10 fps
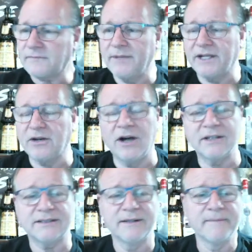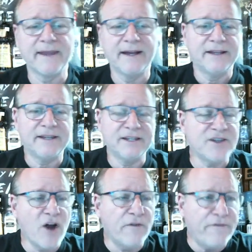Because there's
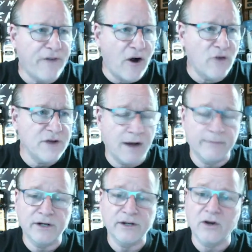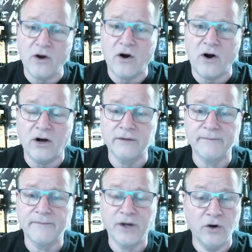no phone number to
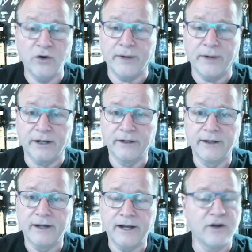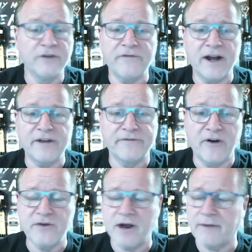call Uber. Couldn't find a
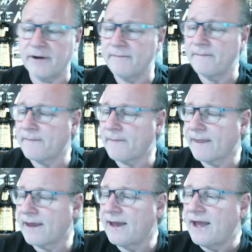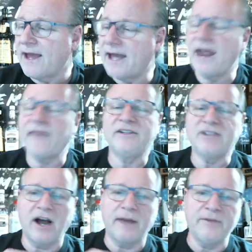phone number. And every
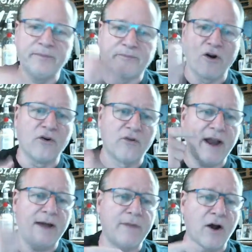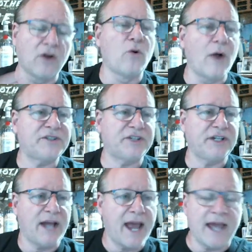time you program a
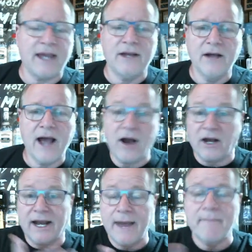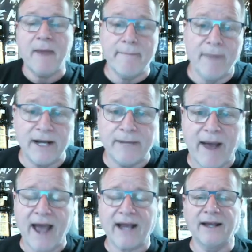question, hey, how can I get my money
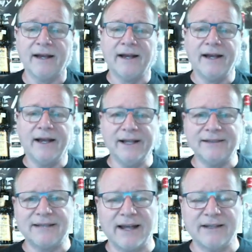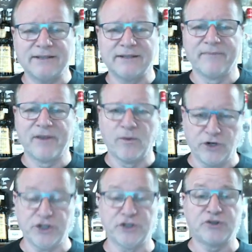back? It says,
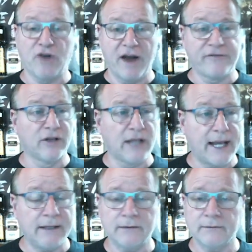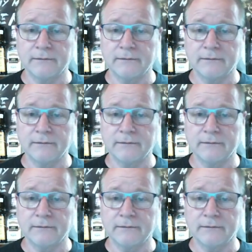was your driver late?